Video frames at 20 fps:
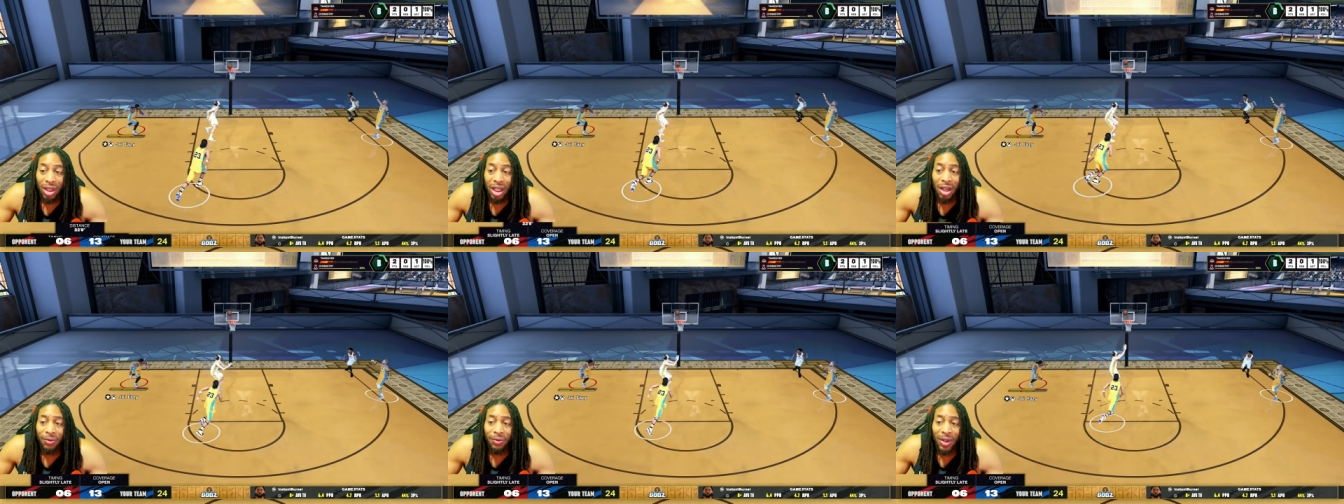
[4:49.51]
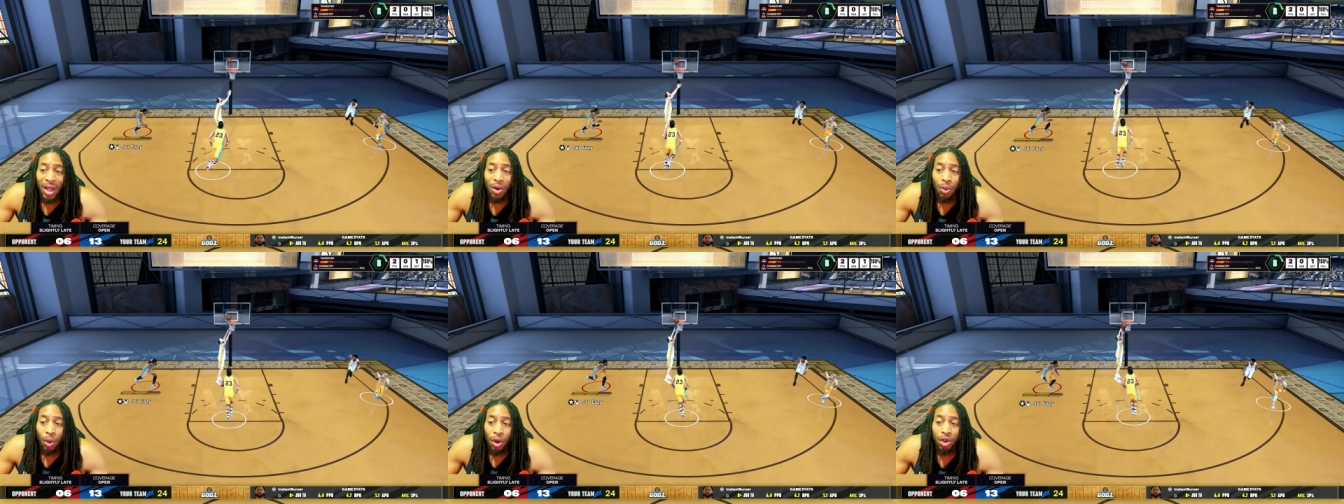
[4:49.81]
If
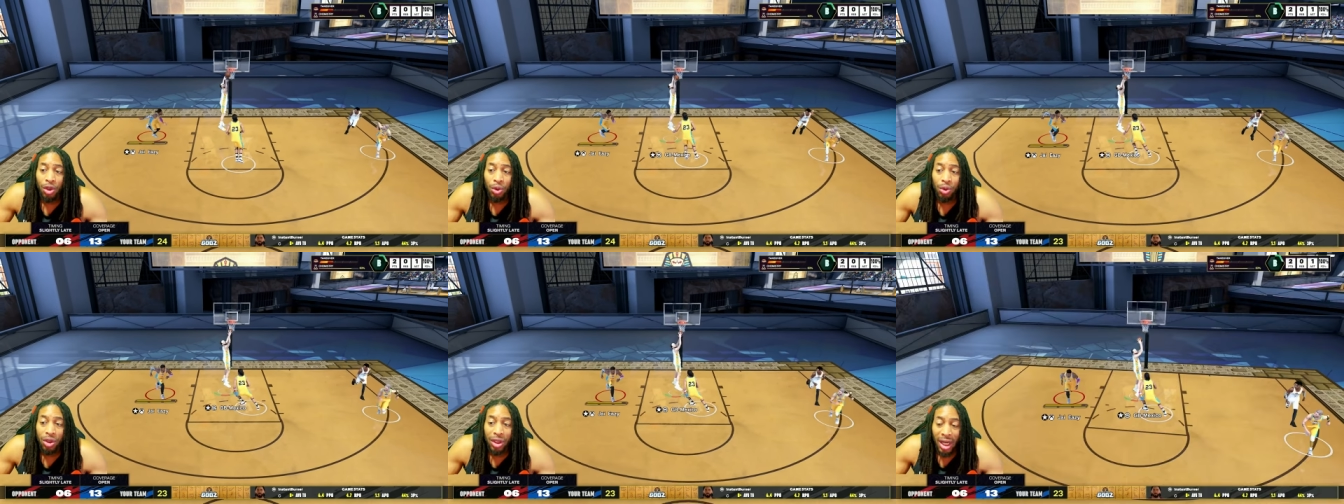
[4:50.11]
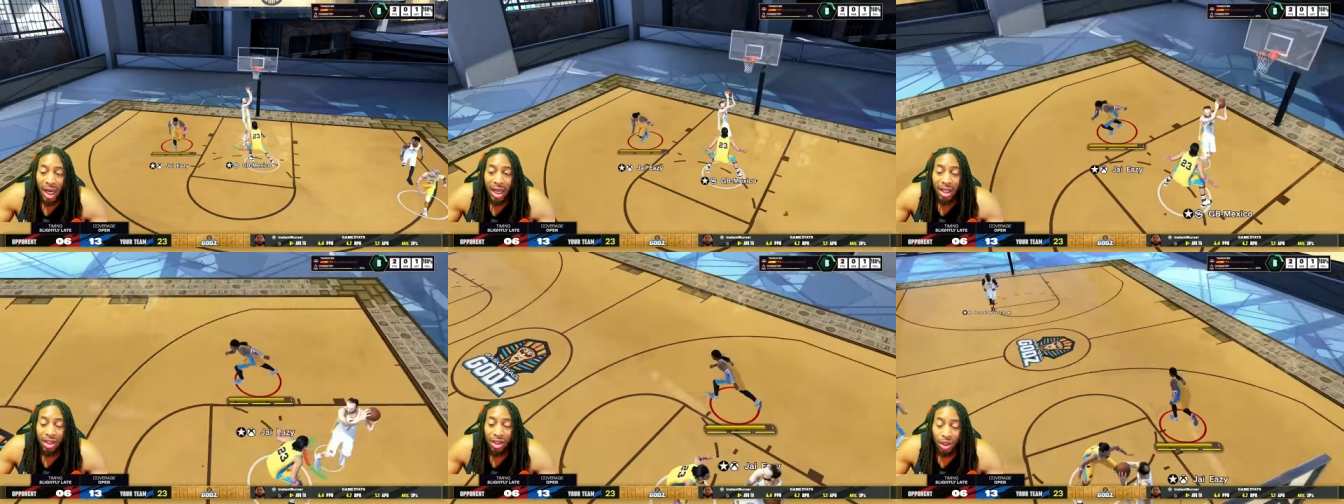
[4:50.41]
they were to
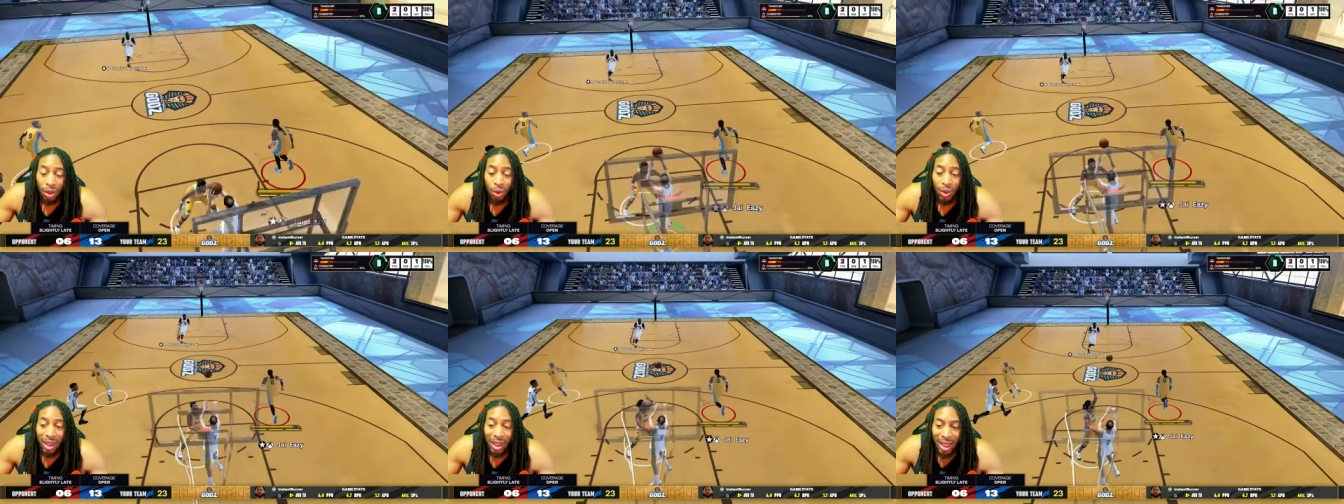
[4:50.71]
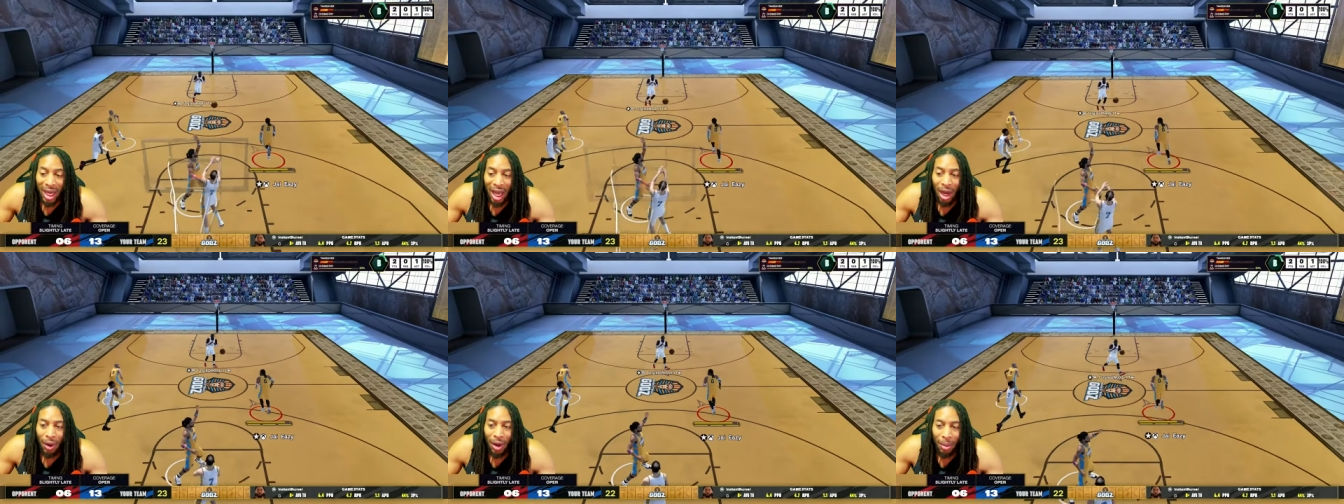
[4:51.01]
change shooting
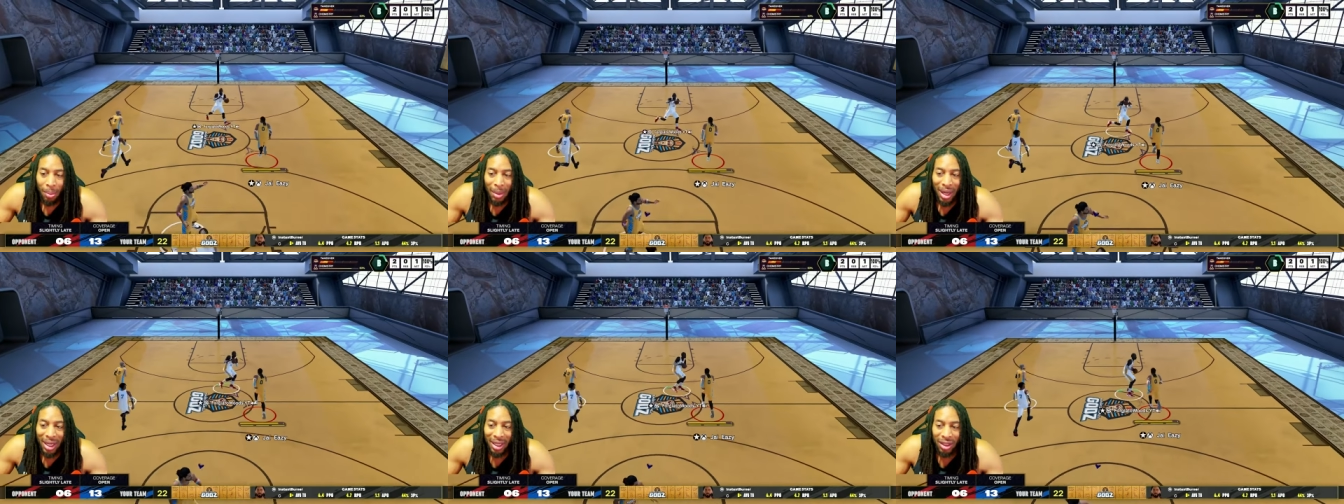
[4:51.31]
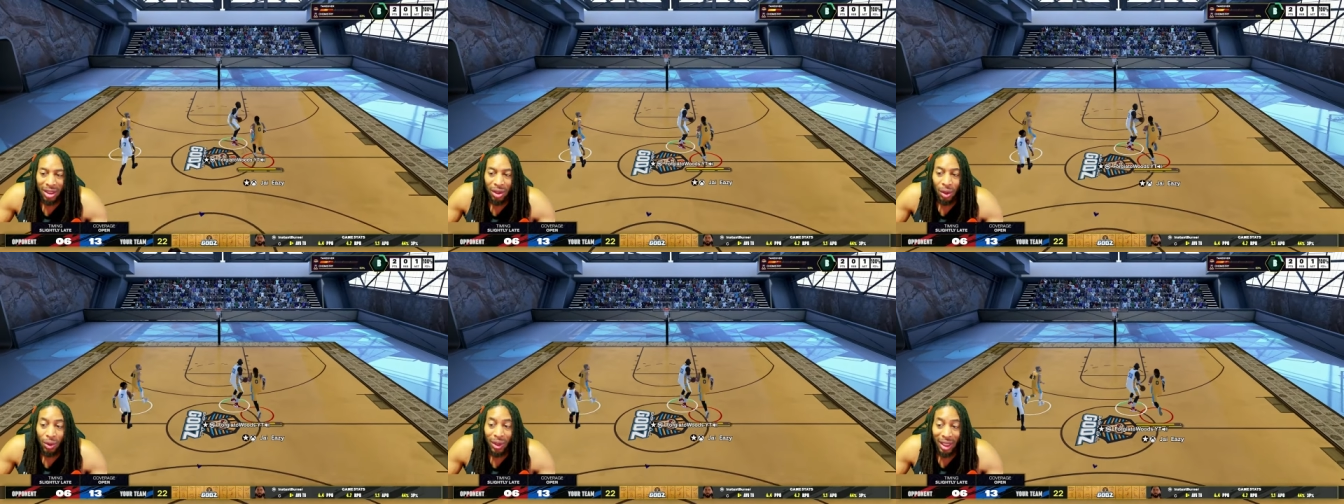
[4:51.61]
now and make it
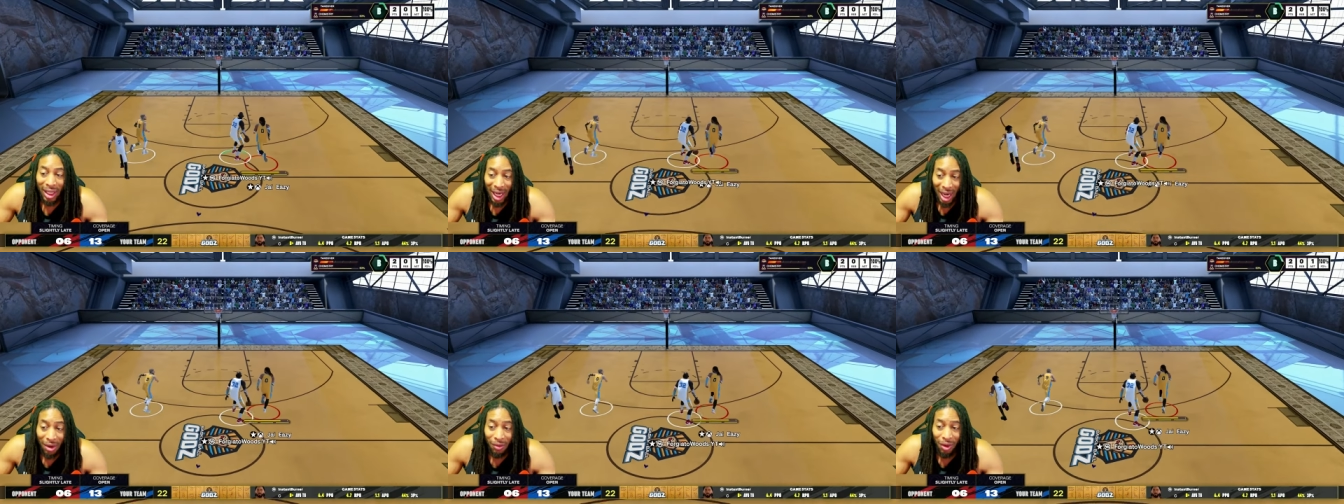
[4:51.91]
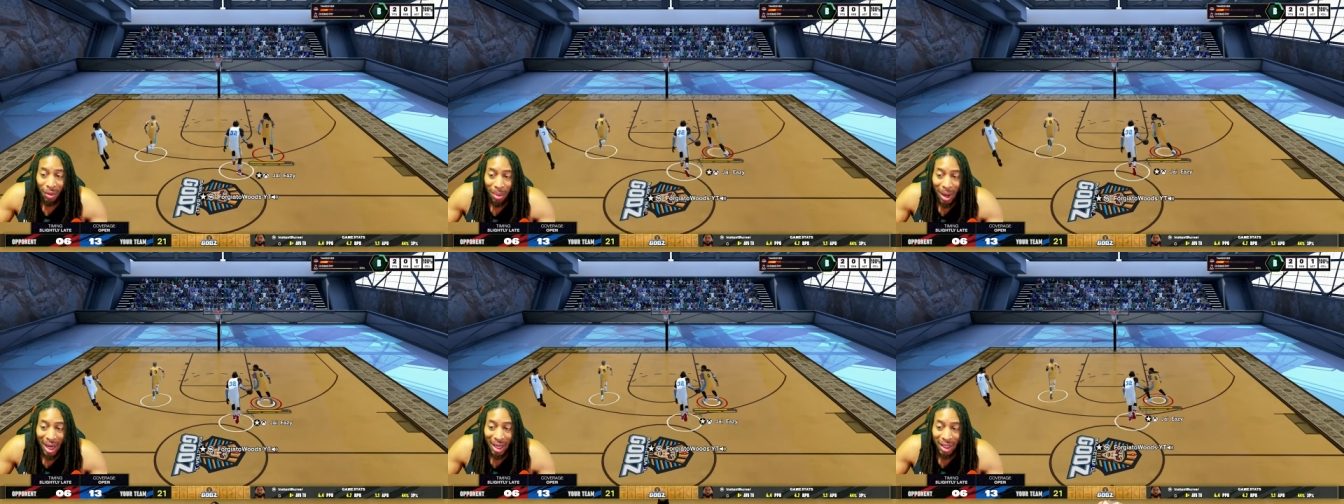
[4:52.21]
so that
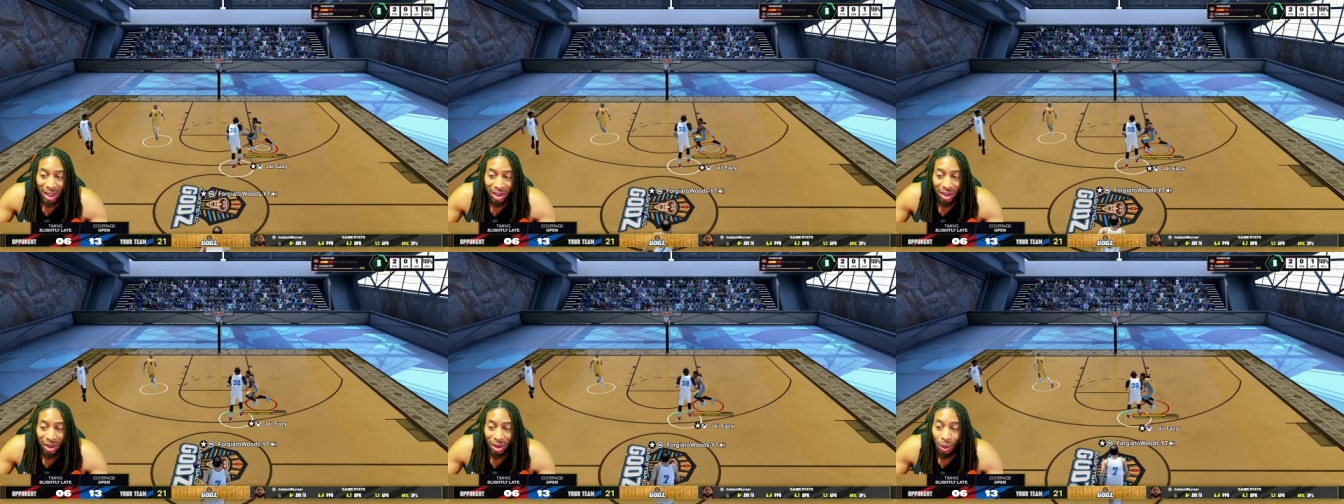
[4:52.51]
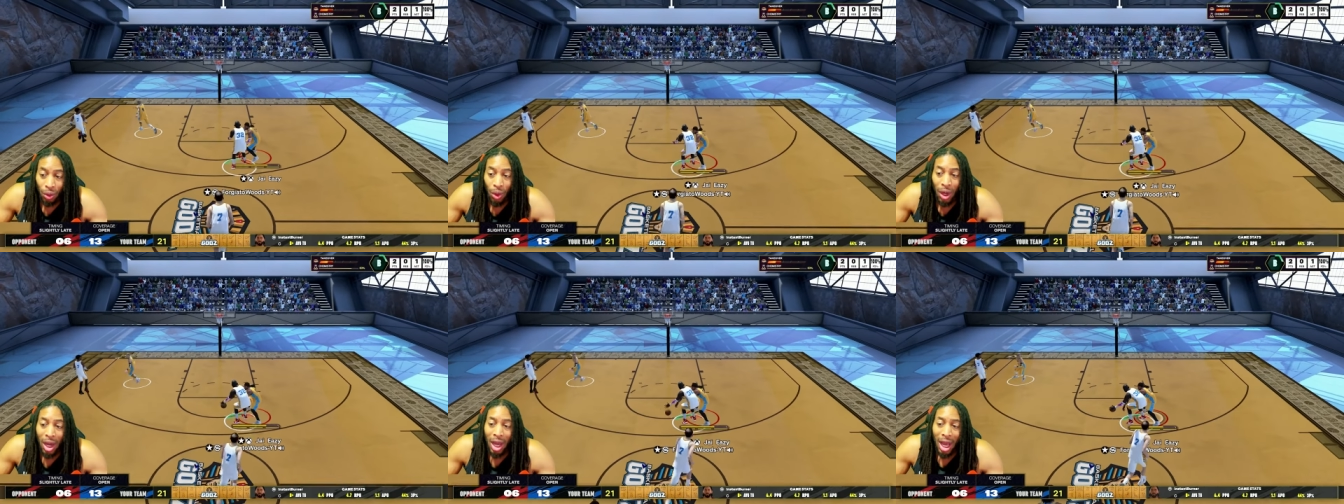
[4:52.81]
everybody could
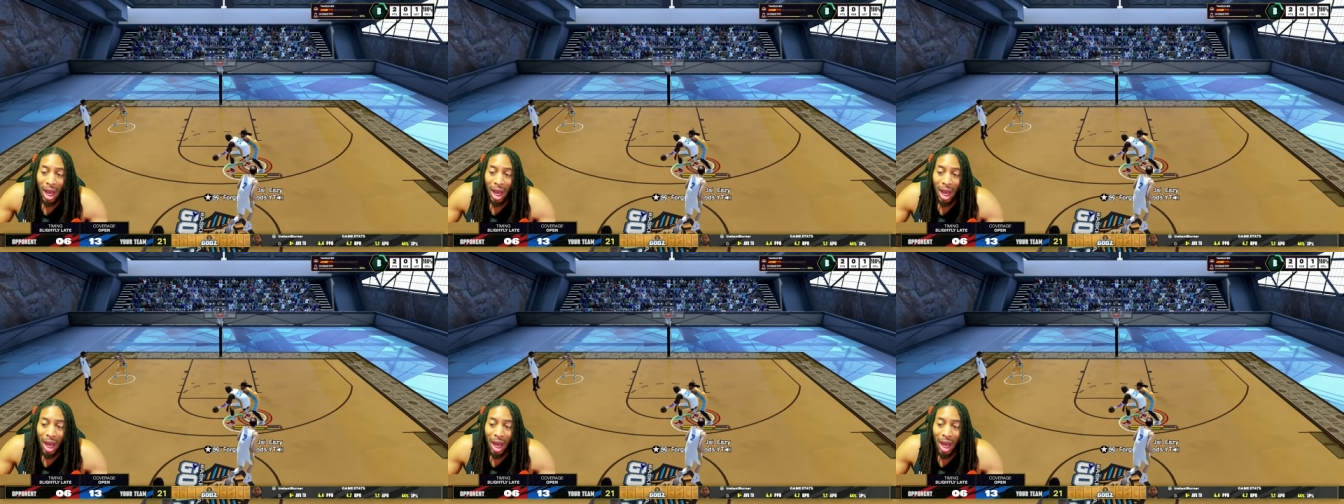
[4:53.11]
shoot,